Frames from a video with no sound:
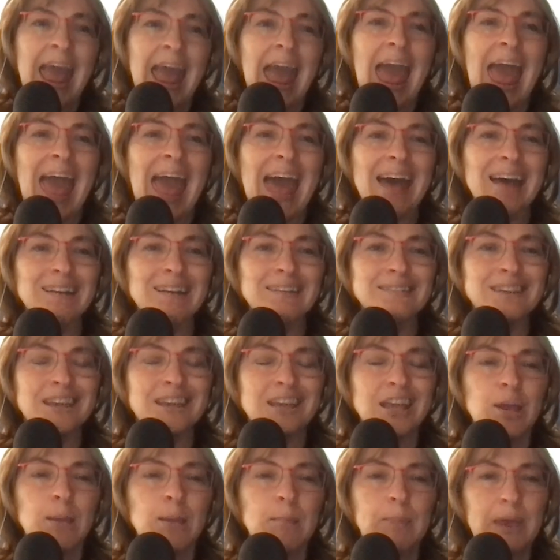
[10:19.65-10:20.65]
And
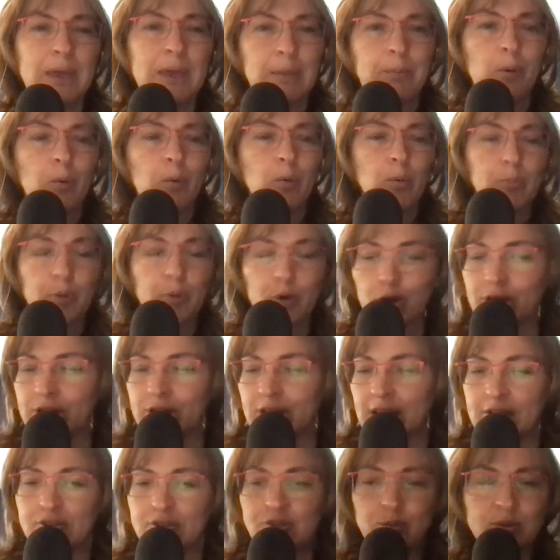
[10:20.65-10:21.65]
people were put
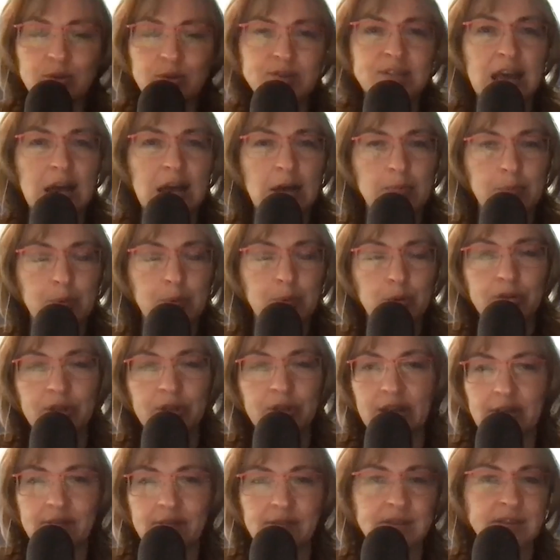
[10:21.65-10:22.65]
into a sound booth and
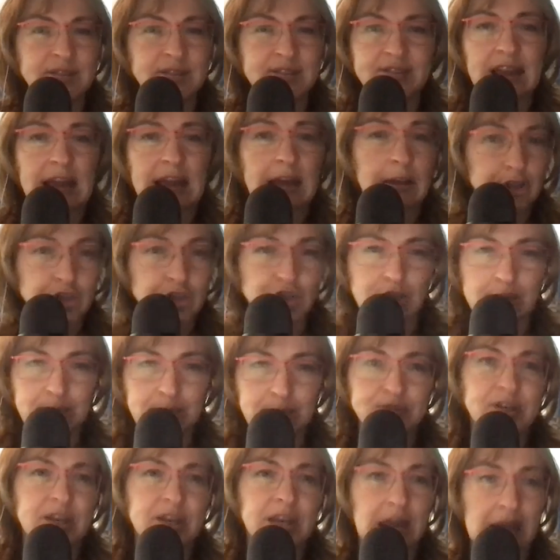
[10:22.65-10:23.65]
given stale
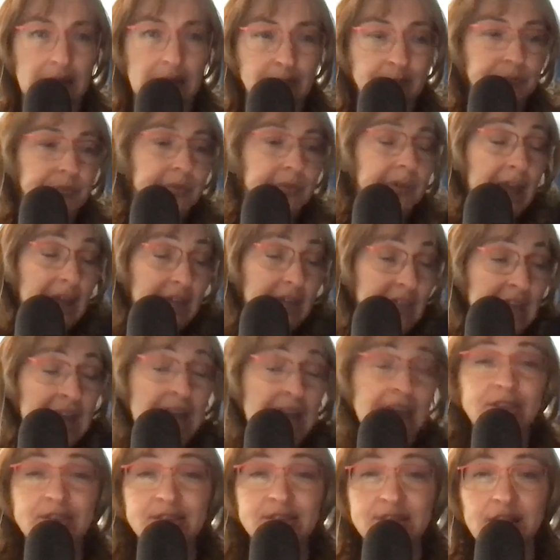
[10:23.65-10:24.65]
chips to eat. And they
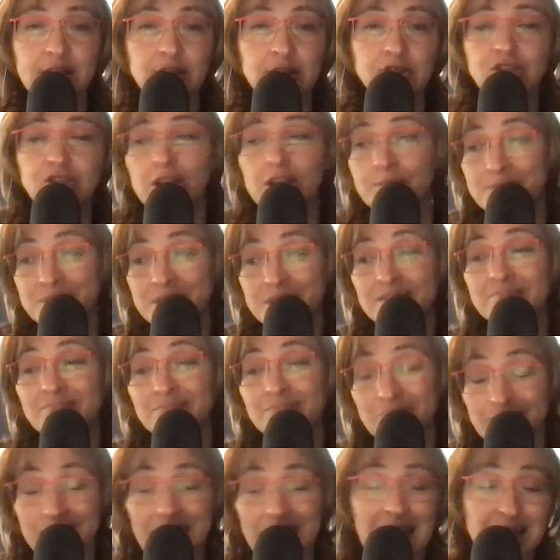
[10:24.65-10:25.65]
ate the stale chips, and
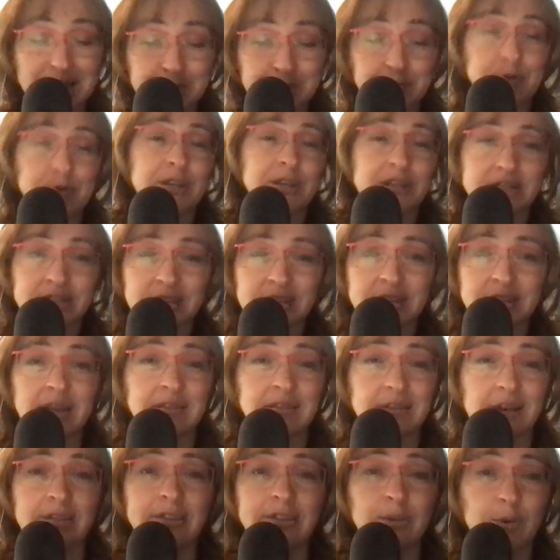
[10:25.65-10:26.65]
as predicted, they
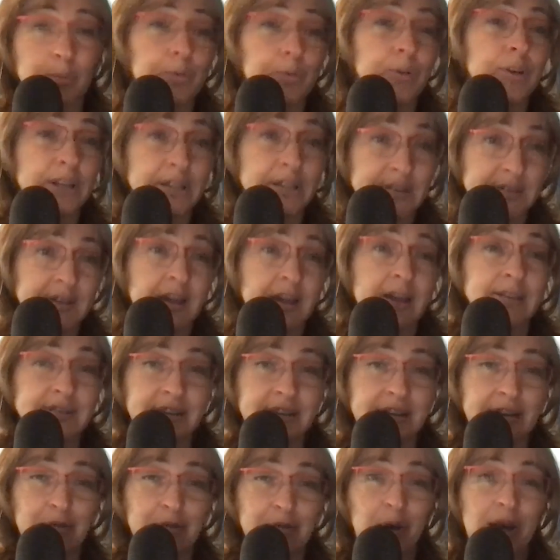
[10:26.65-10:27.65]
thought they were pretty
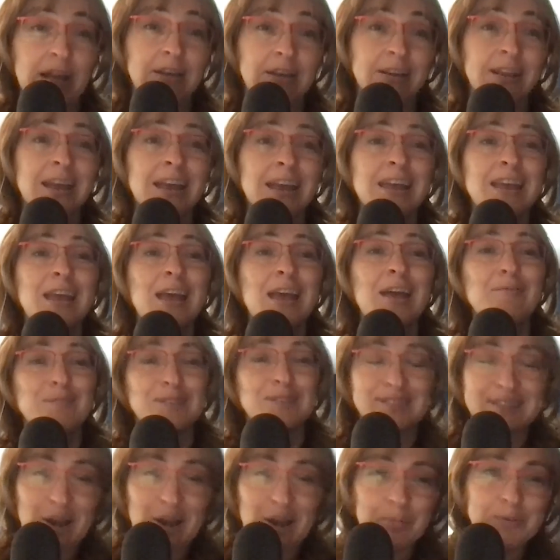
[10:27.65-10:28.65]
disgusting, right?
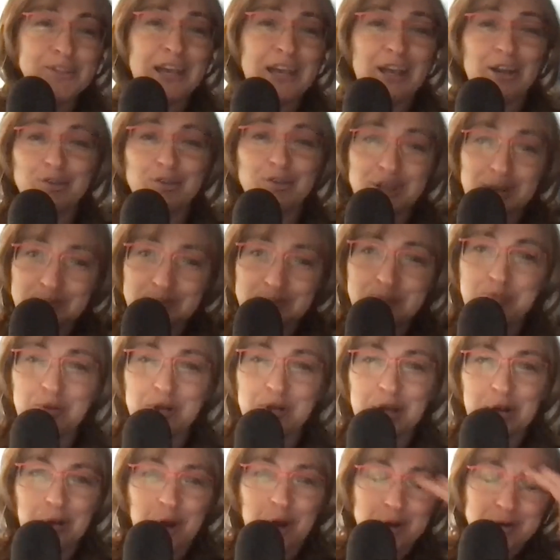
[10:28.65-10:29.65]
Stale potato chips,
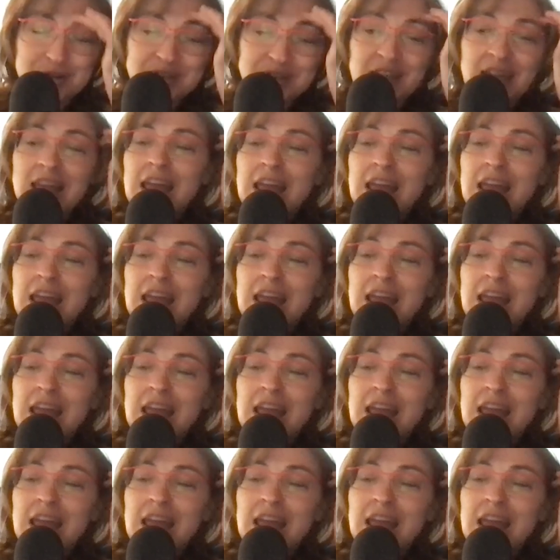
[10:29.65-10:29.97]
pretty gross.